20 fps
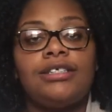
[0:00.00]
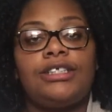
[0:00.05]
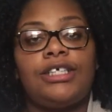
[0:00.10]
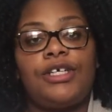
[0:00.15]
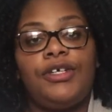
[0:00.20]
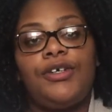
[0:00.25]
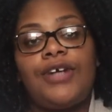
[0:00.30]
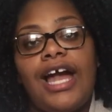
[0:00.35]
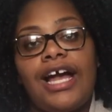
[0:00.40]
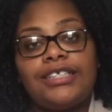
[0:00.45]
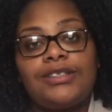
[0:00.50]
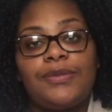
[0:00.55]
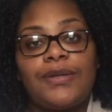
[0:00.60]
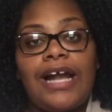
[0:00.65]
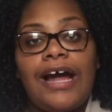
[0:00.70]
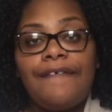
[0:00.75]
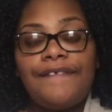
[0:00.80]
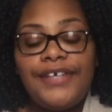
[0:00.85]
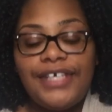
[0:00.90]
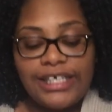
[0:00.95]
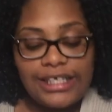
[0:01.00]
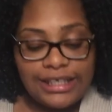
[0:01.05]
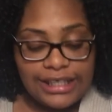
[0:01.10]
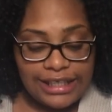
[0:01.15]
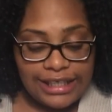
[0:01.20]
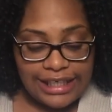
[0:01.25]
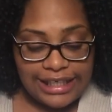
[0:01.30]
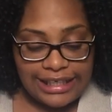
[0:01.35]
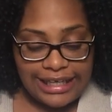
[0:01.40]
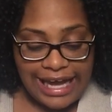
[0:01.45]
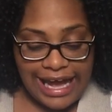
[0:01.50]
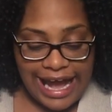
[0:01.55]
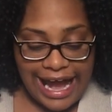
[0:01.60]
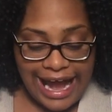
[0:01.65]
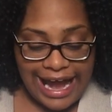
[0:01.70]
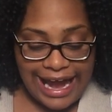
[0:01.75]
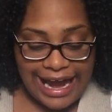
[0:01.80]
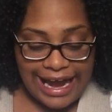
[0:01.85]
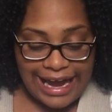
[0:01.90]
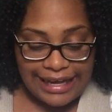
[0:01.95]
to you guys what I've done
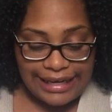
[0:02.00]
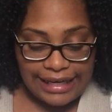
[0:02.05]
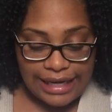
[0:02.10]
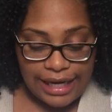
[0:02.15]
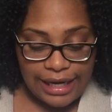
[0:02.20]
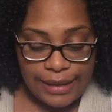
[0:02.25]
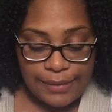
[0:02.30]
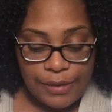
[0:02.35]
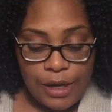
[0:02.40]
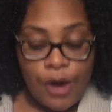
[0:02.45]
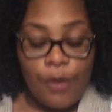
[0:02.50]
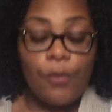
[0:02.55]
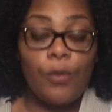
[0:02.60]
and um,